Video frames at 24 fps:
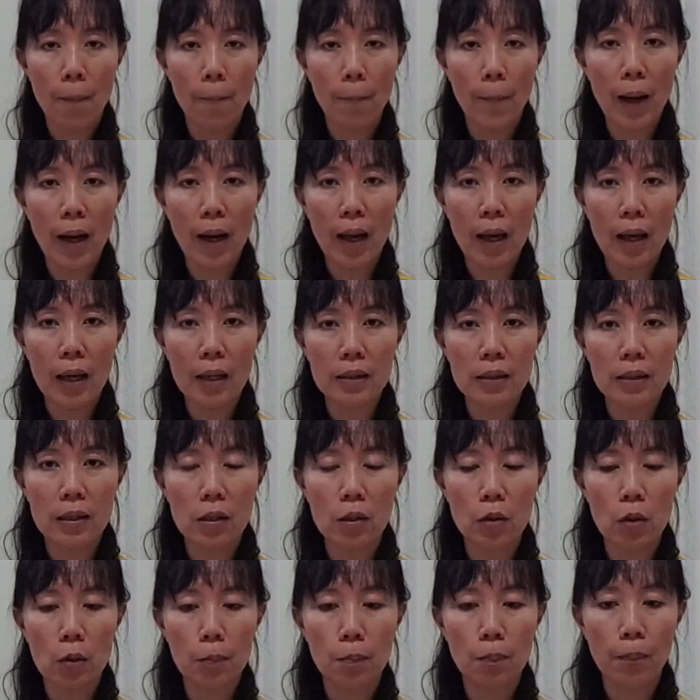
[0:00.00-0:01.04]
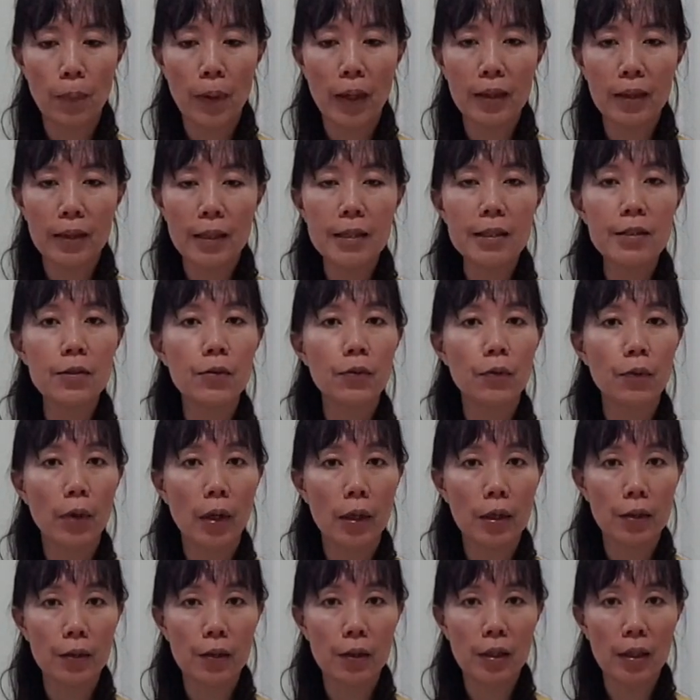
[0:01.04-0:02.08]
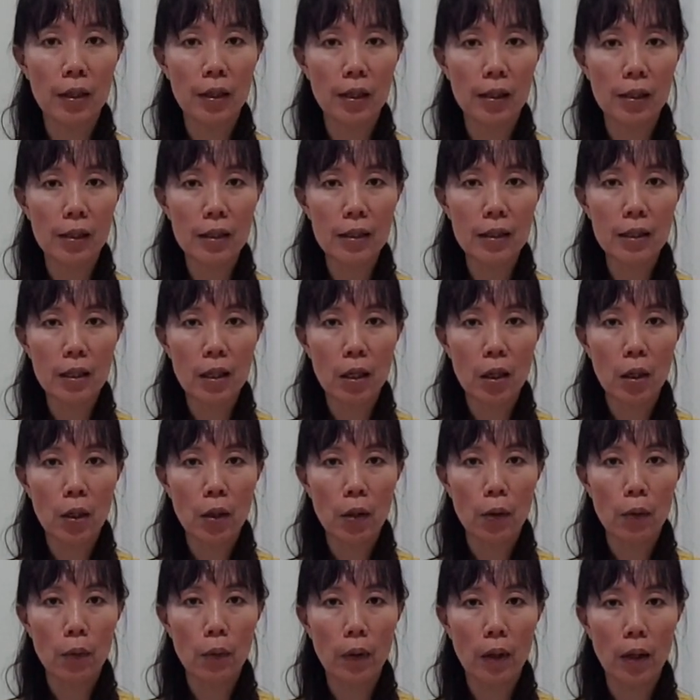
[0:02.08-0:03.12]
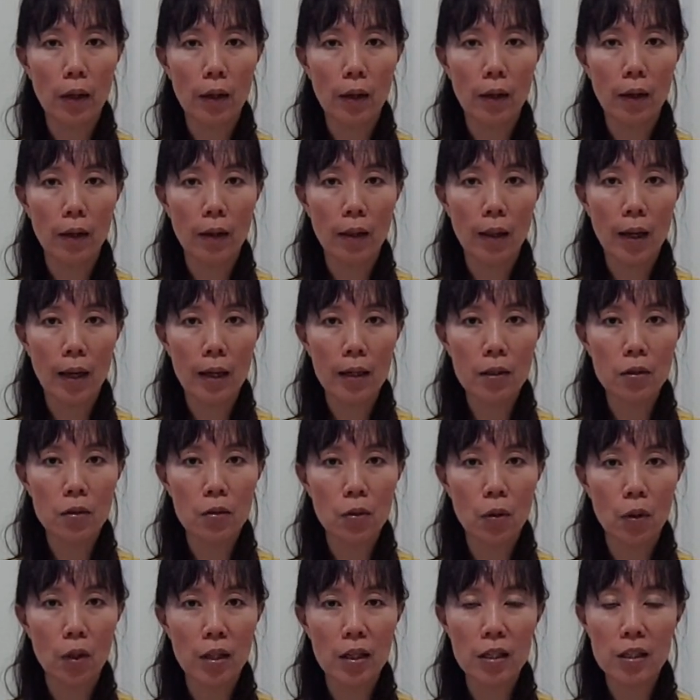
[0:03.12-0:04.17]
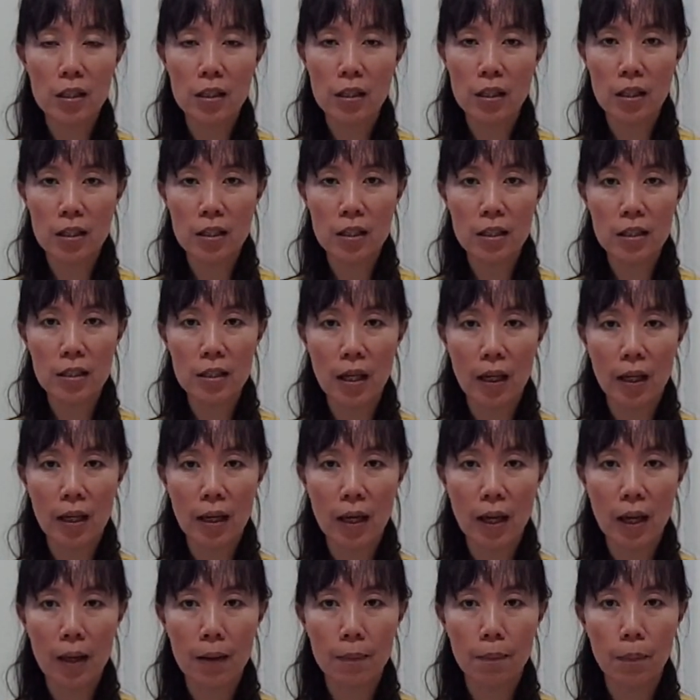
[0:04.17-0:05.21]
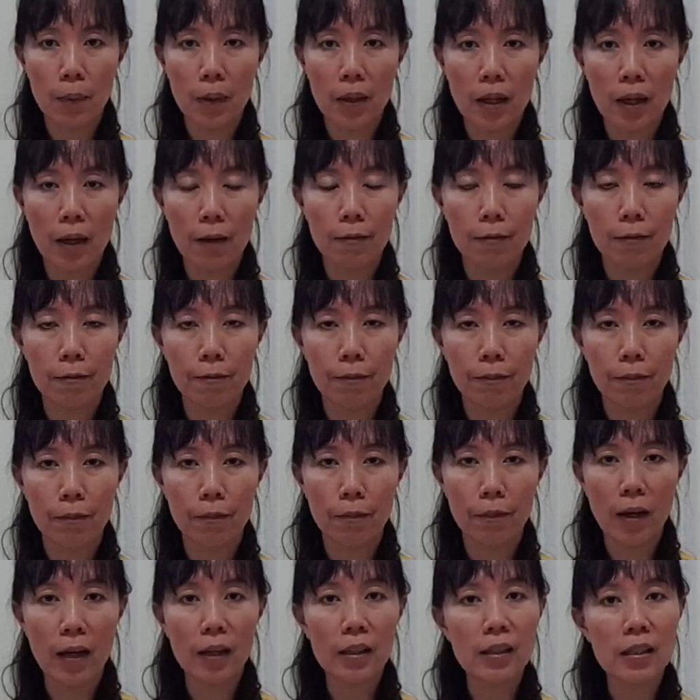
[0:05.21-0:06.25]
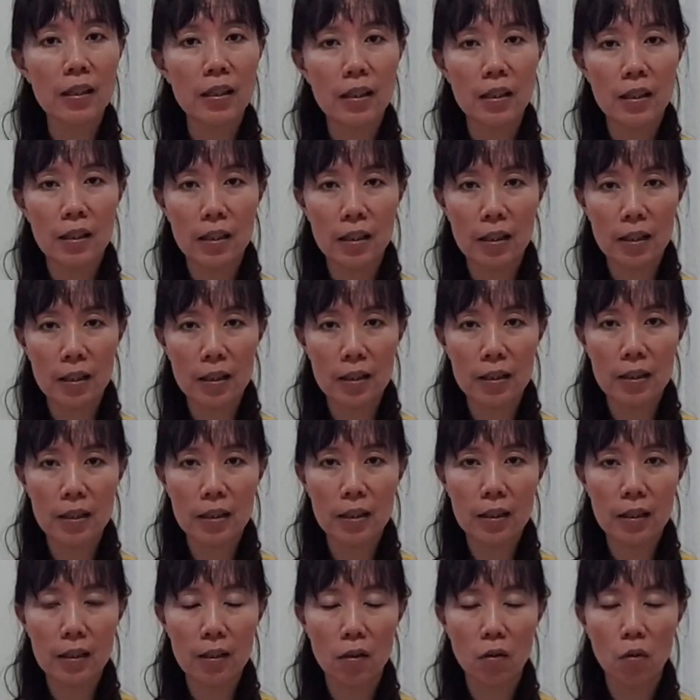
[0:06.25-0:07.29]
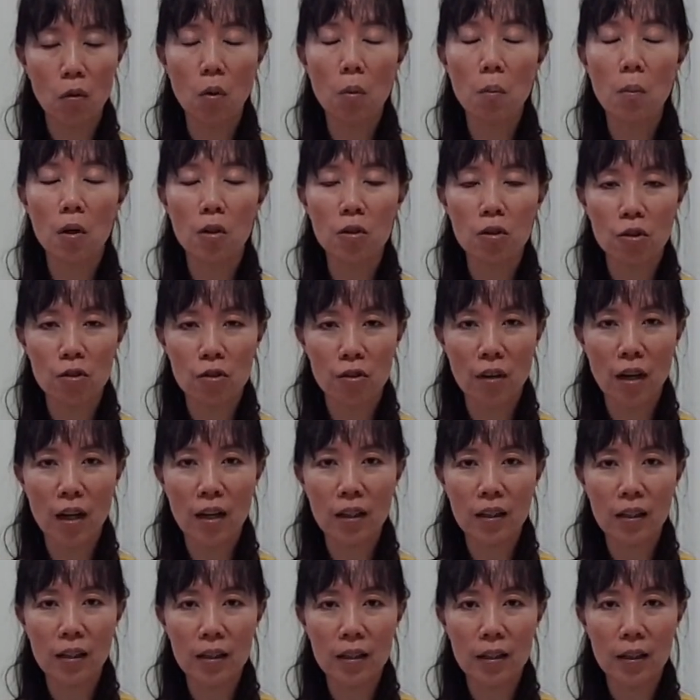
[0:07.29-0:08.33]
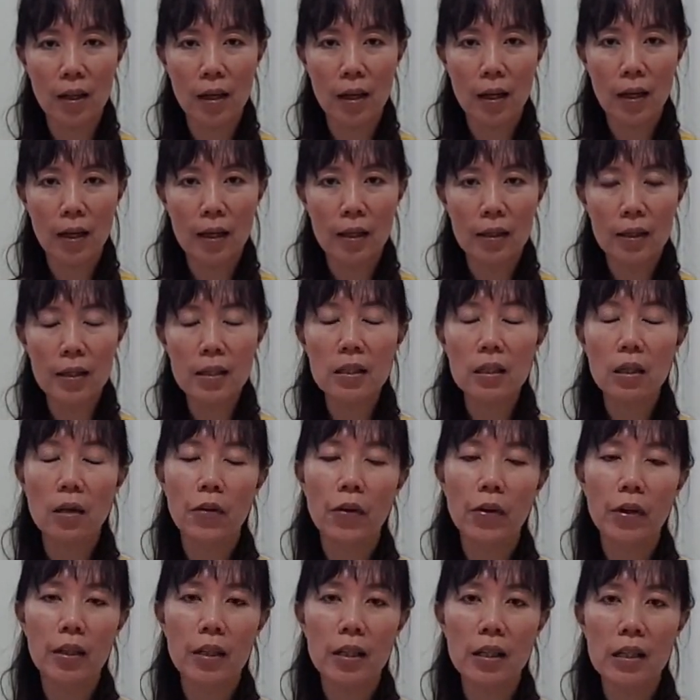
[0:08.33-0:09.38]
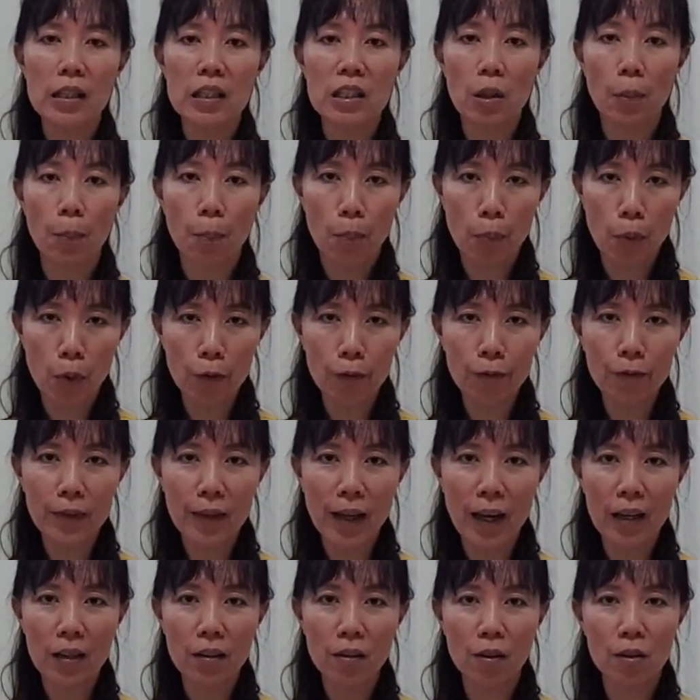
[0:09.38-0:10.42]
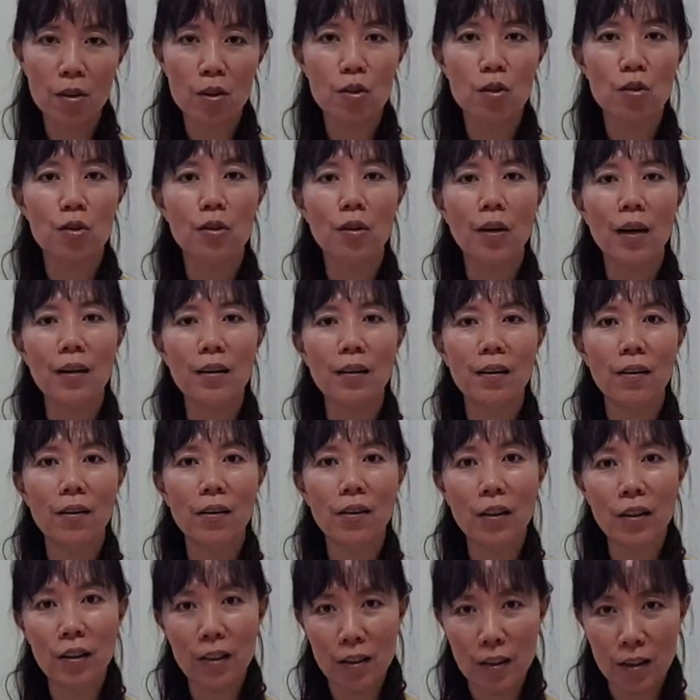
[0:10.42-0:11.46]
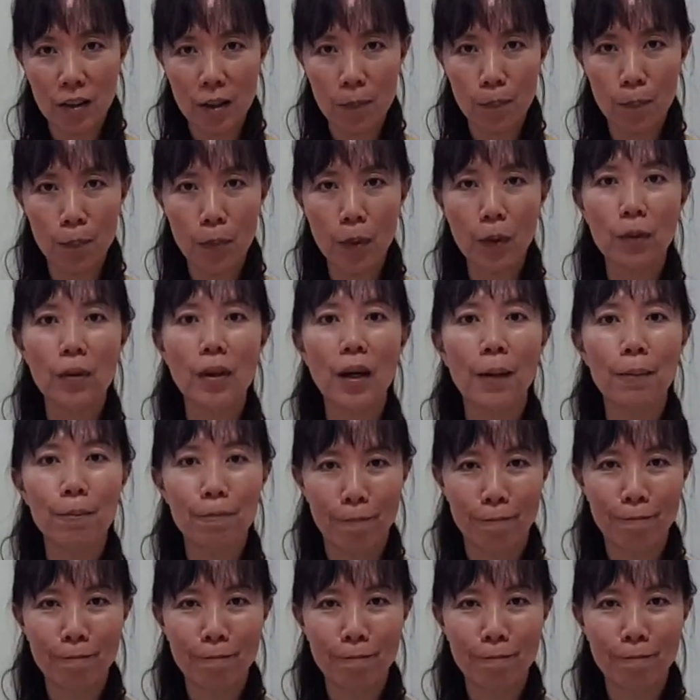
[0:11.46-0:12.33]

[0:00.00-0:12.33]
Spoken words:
But as you practice regularly, you will realize that this 30 seconds become very easy, no more struggling. This already is the proof that your strength already built up.